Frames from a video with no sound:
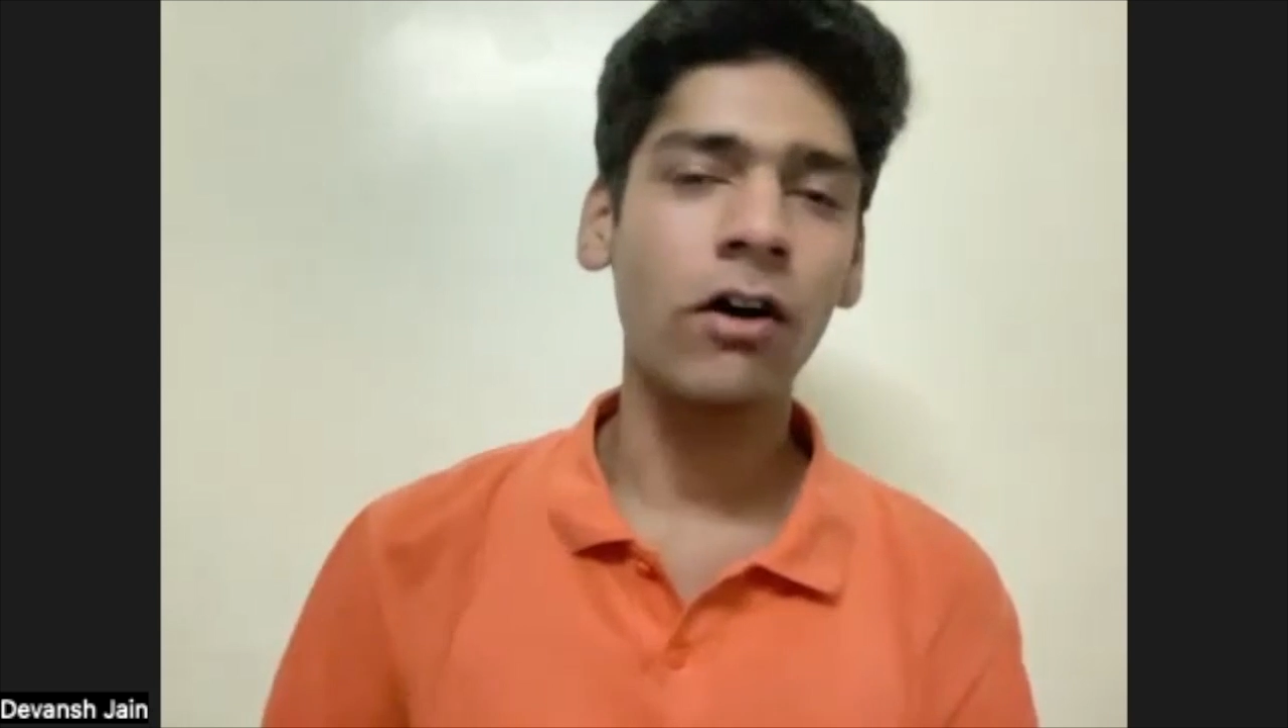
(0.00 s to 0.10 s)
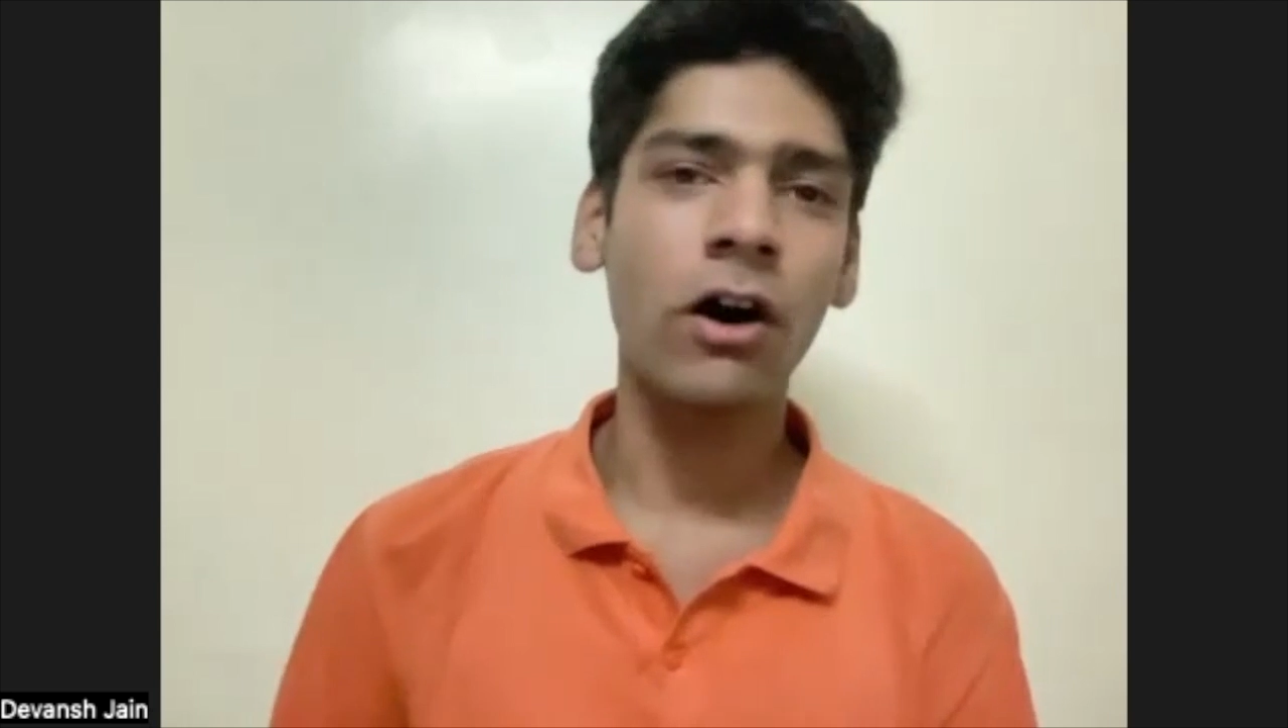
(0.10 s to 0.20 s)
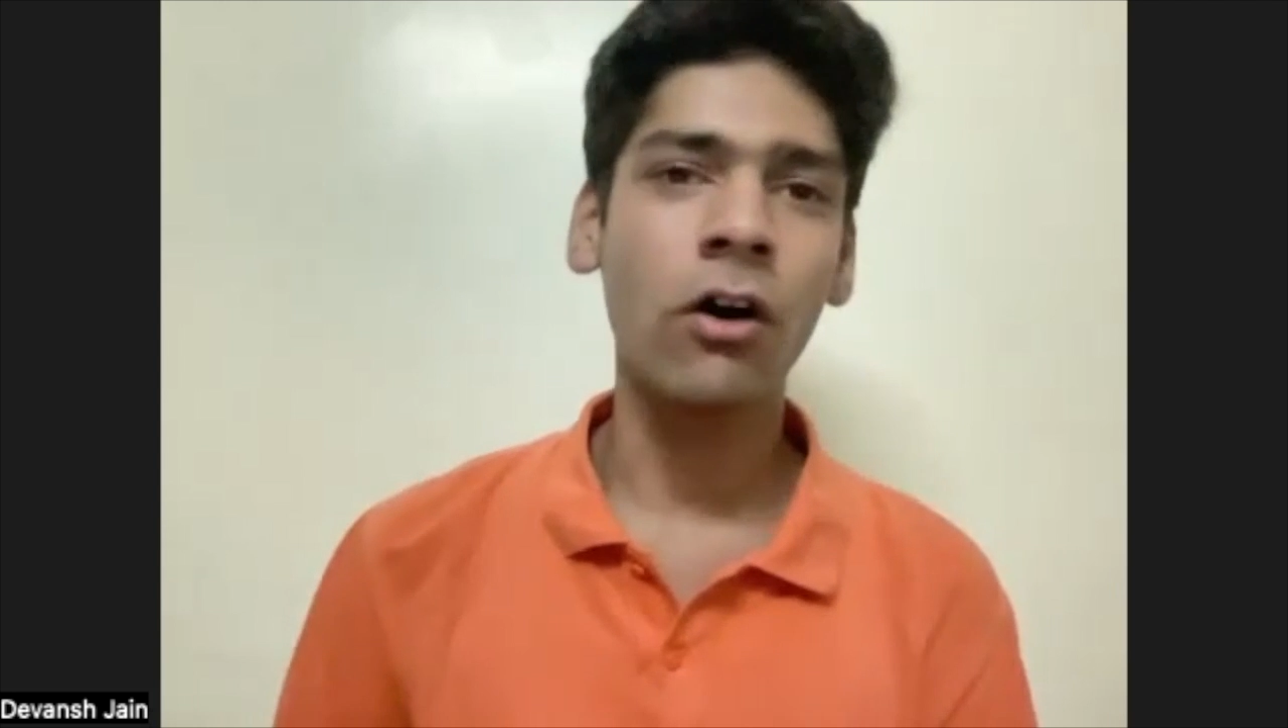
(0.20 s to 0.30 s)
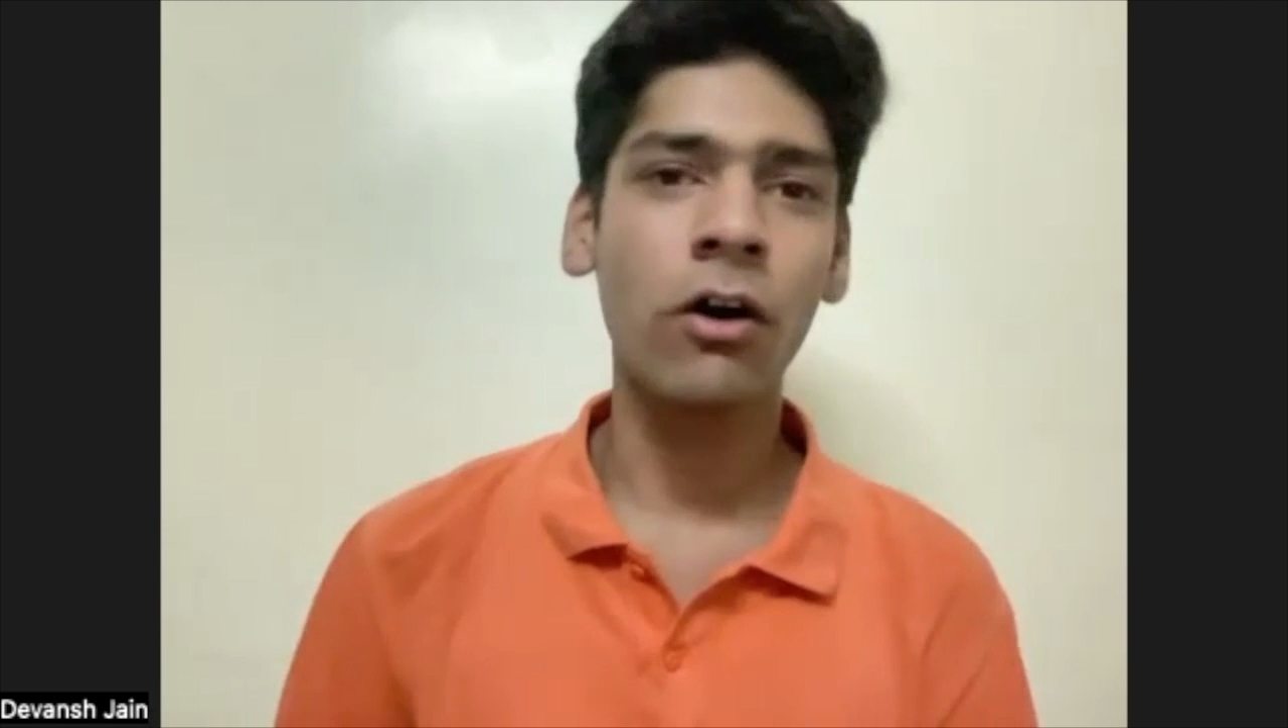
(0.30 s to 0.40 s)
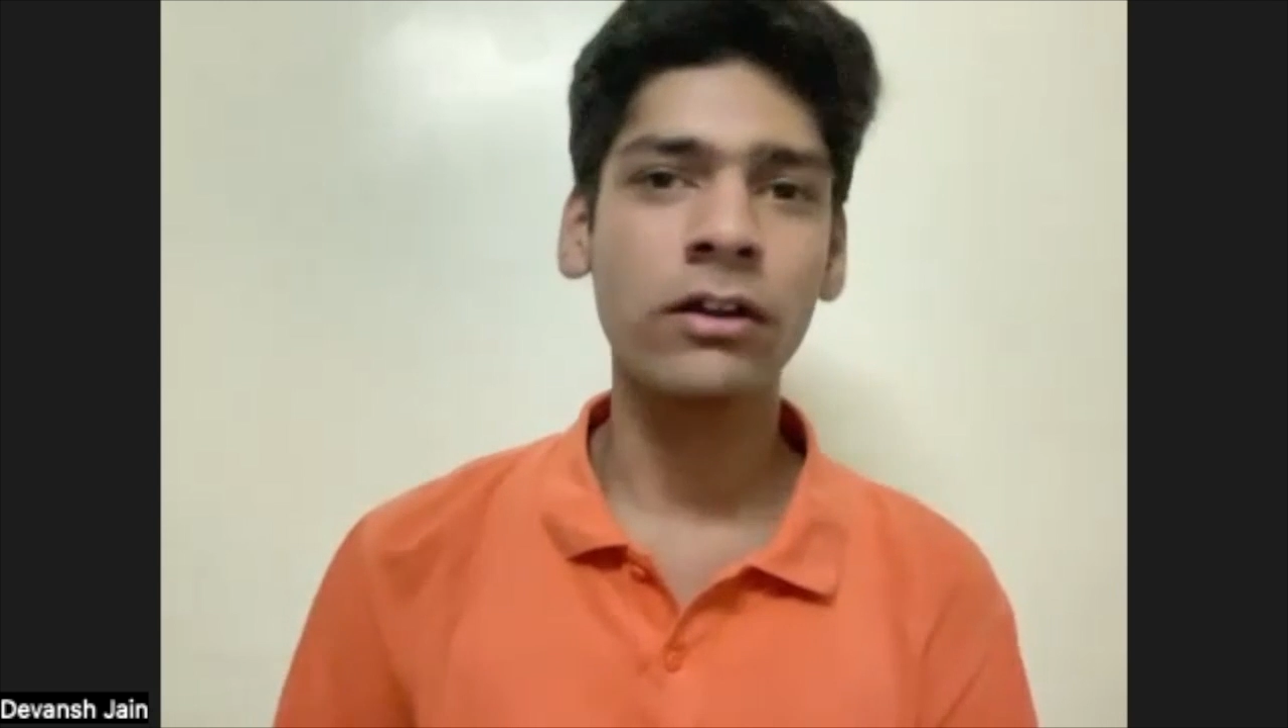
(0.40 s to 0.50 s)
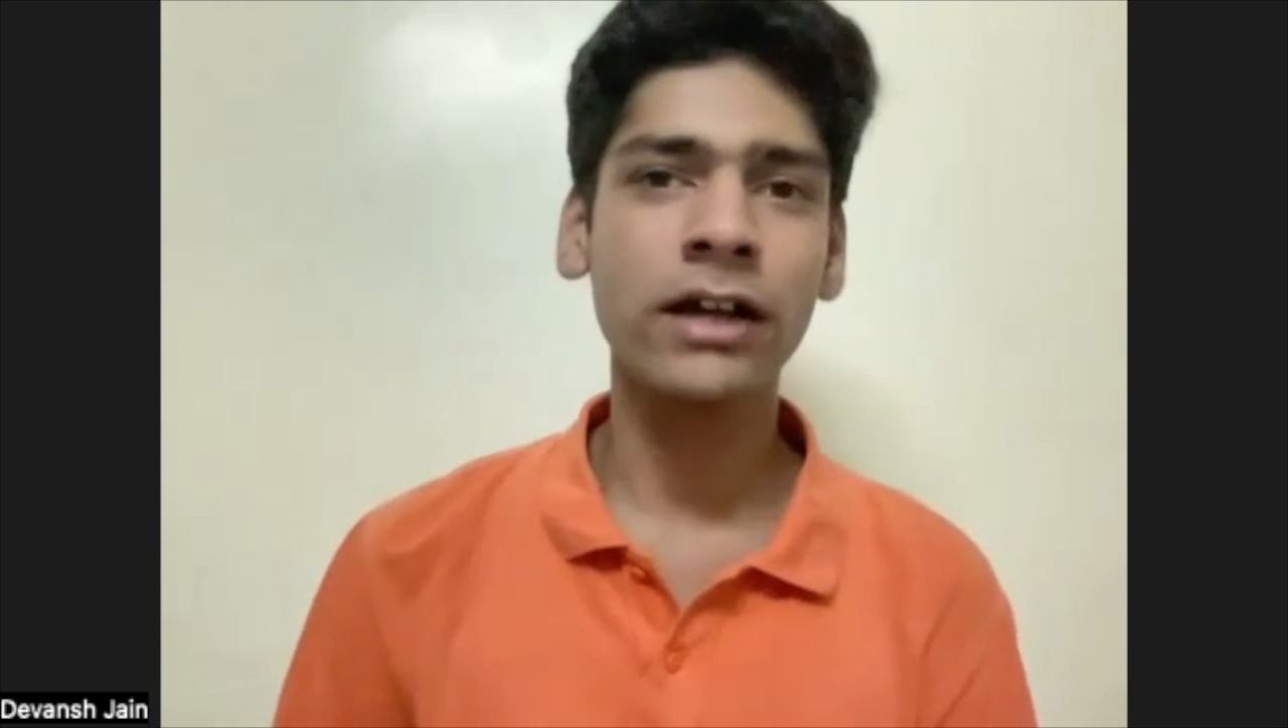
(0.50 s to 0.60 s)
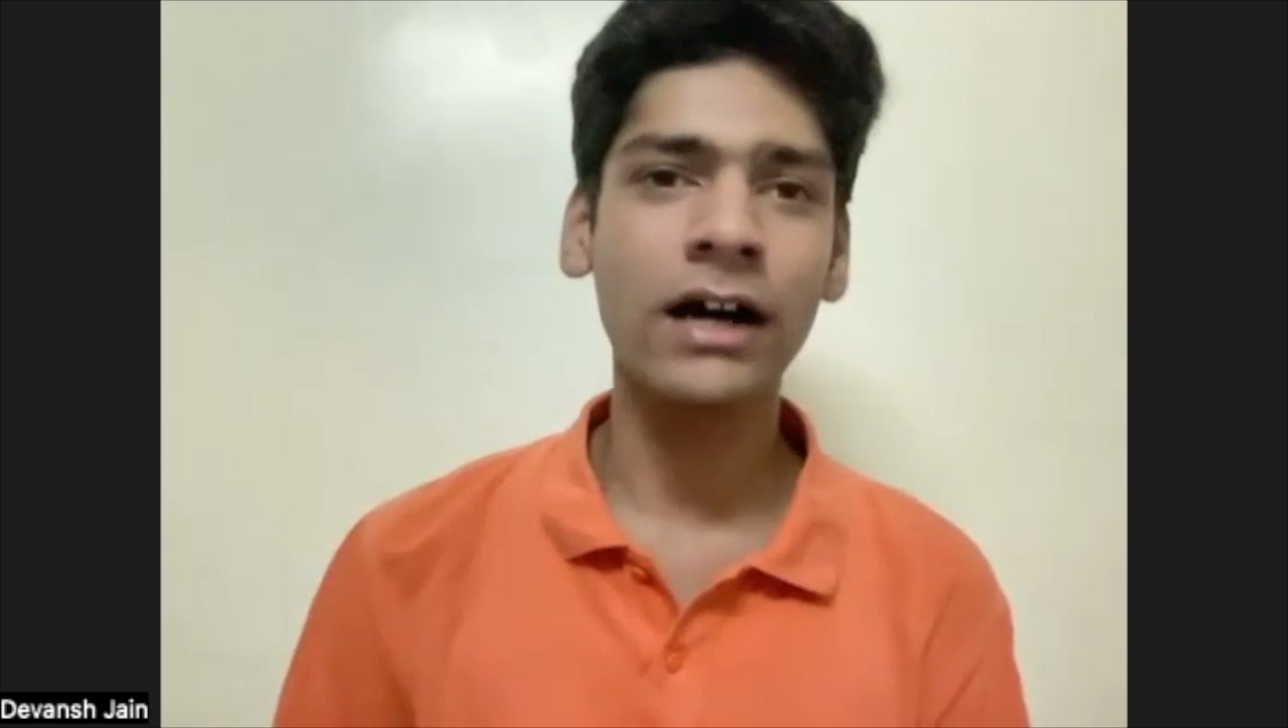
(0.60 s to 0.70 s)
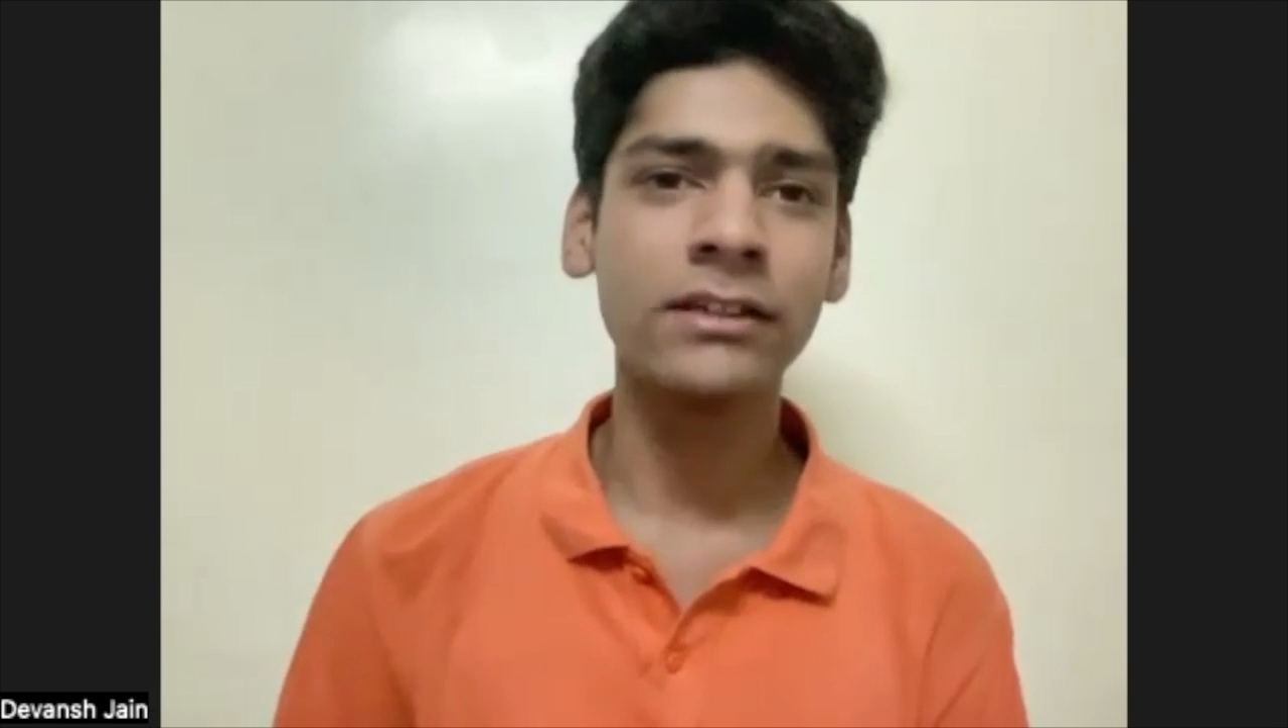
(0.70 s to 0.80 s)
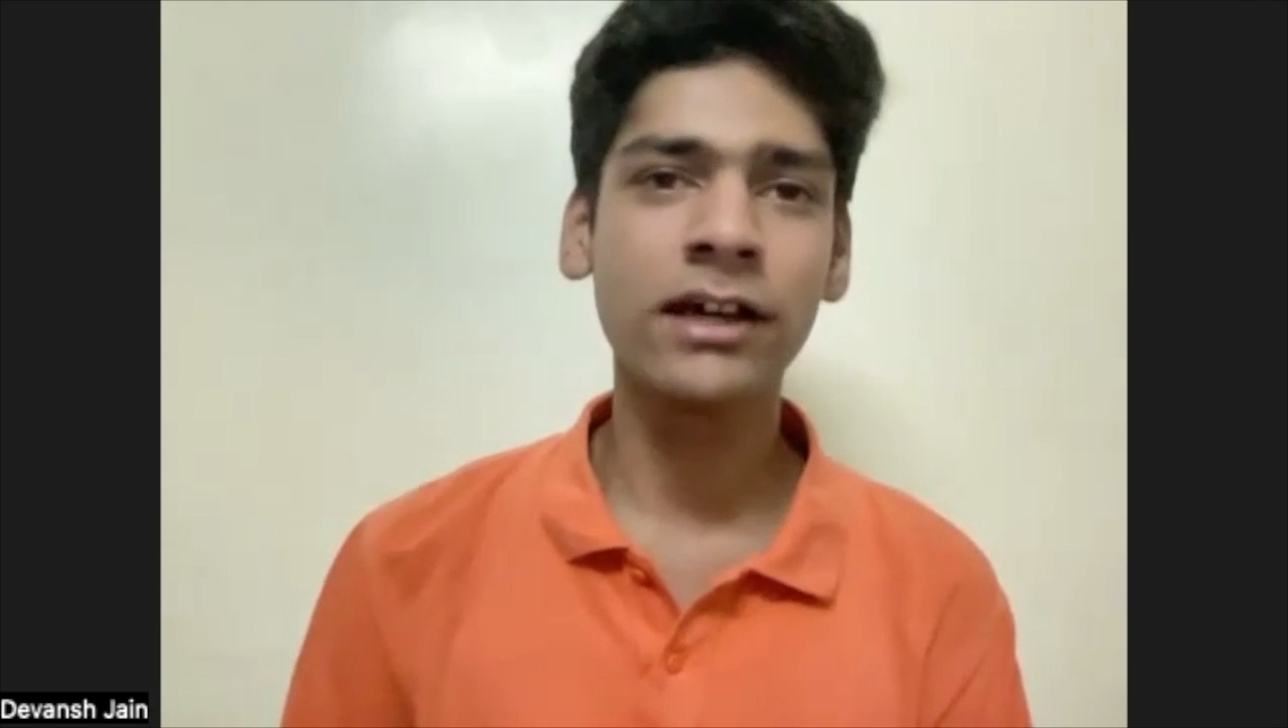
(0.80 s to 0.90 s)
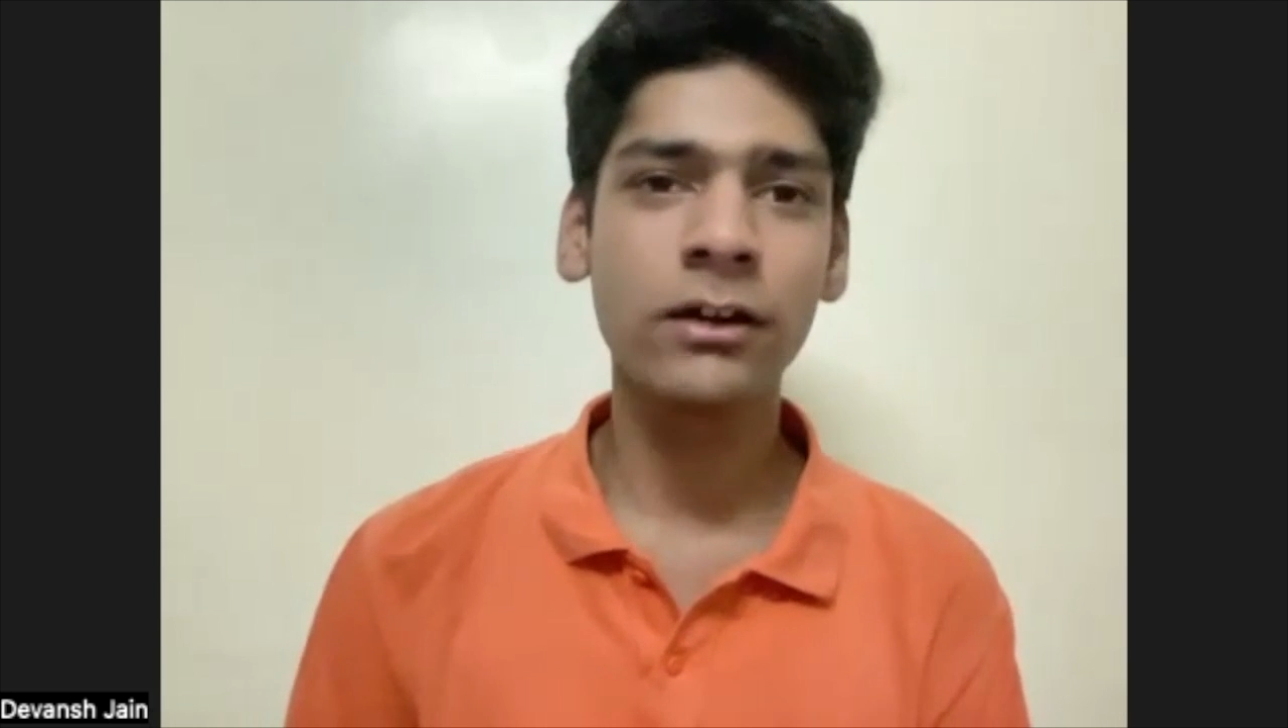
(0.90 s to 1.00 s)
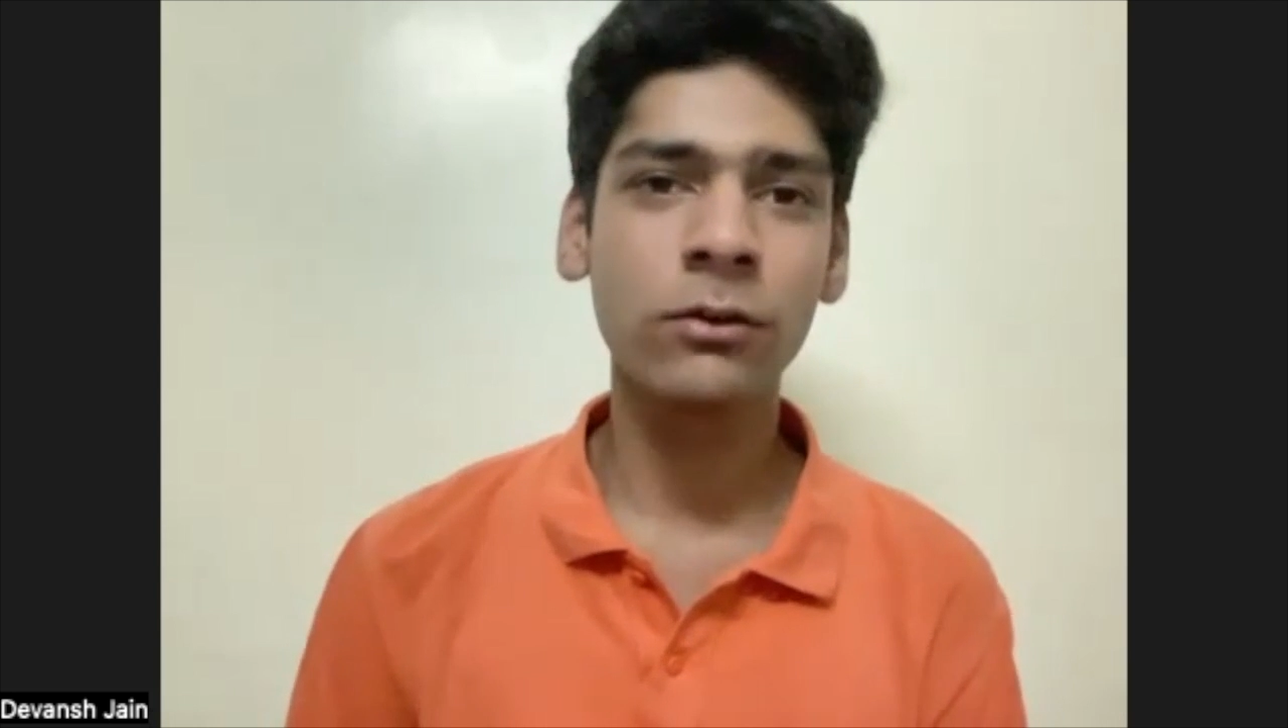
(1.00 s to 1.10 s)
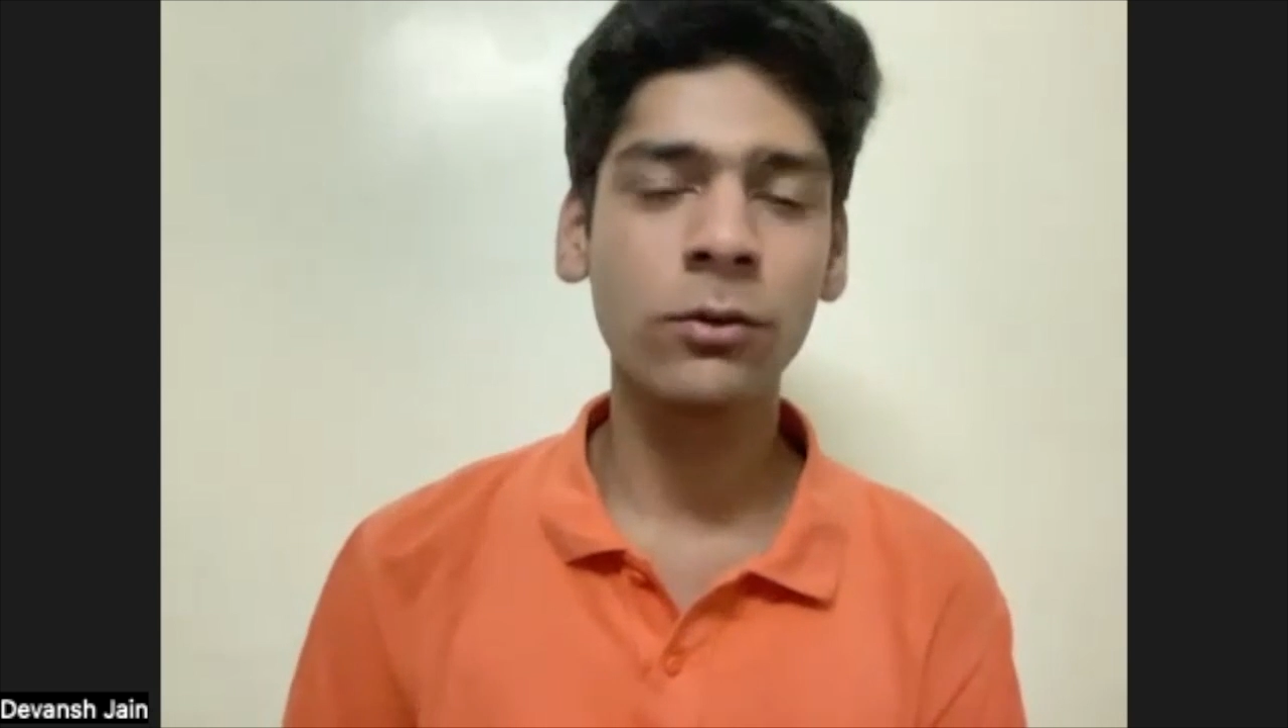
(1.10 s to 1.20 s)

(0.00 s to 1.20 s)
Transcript: or the other